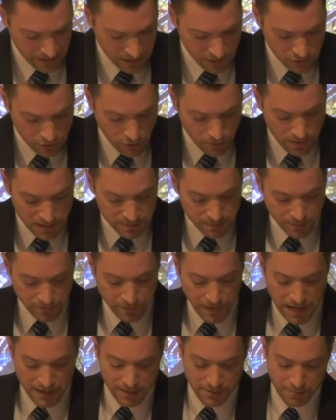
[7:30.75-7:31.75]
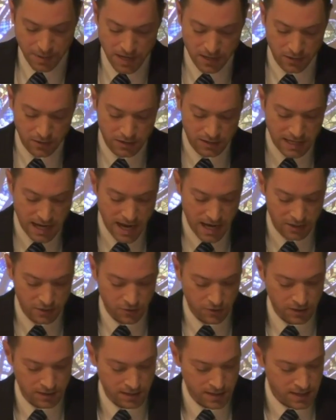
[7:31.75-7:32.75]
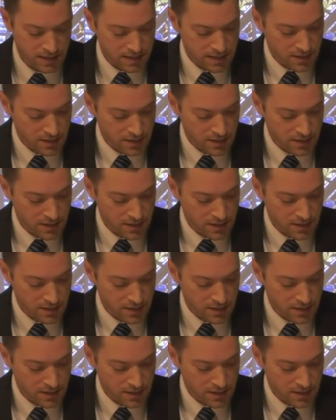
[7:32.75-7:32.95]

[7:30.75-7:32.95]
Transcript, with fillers: So it must be founded upon good doctrine,